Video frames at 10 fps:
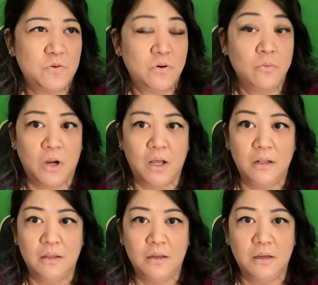
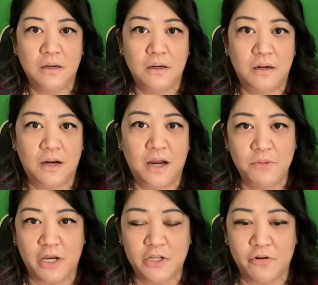well, I'm
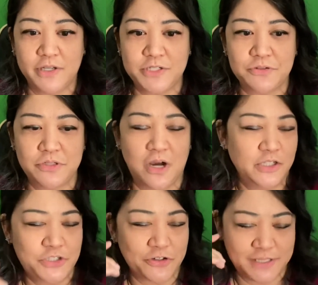not going to
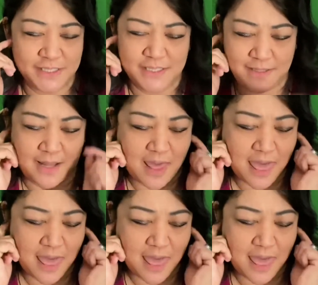acknowledge your existence. And